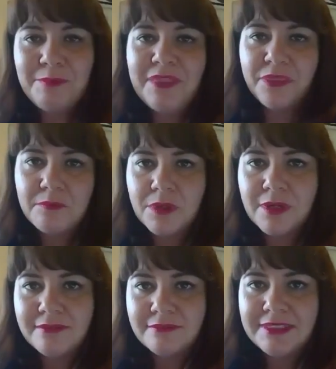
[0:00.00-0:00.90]
the
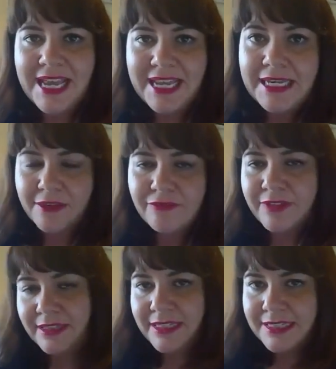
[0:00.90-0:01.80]
more negative
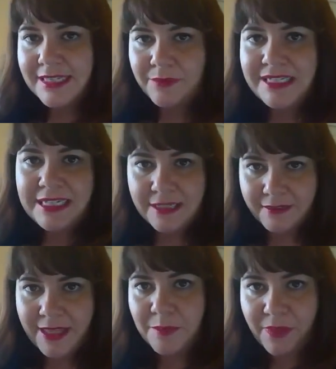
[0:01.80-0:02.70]
feelings that we tend to
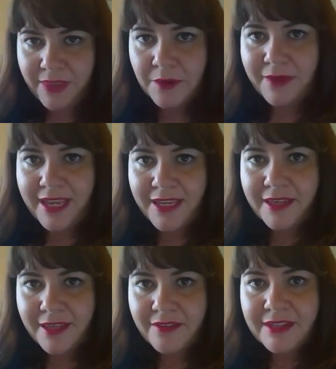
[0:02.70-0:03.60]
label that way,
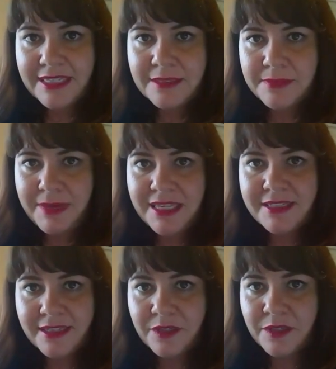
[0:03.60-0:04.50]
giving some space to
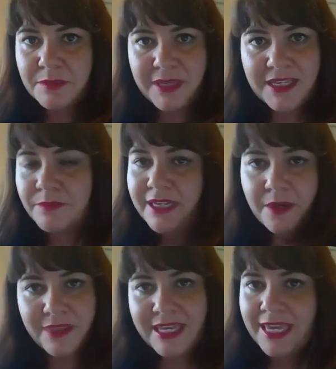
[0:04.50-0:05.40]
those, because we know
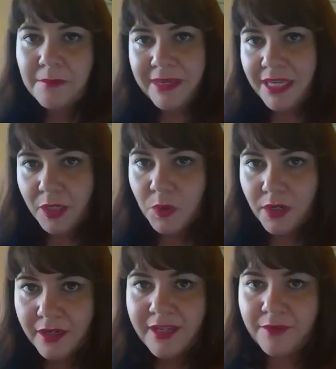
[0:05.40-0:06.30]
they can't be
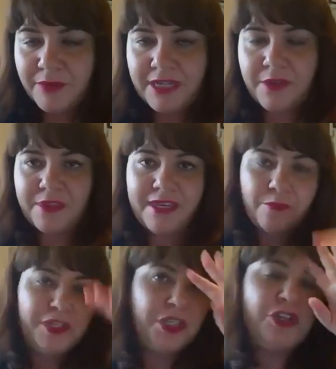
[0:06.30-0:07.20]
ignored. And we know that
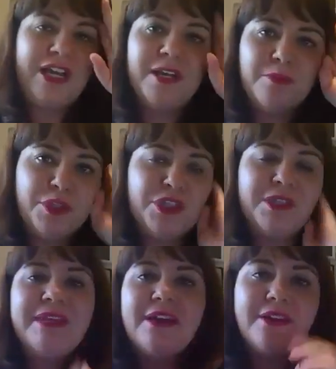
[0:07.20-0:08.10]
when you try to push
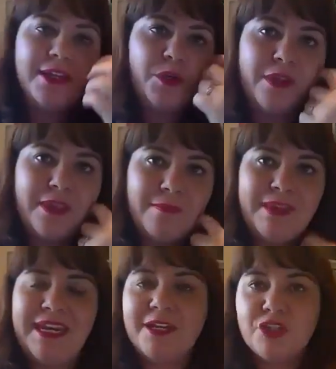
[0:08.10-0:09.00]
them down and ignore them,
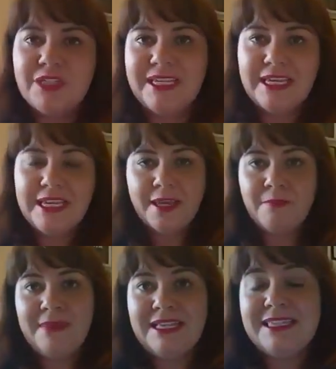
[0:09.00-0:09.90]
it actually
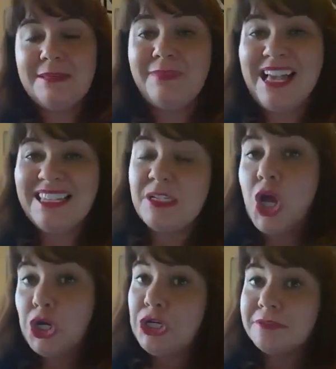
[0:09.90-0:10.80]
makes them last
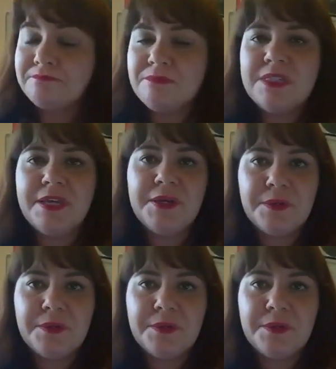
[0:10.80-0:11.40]
longer. So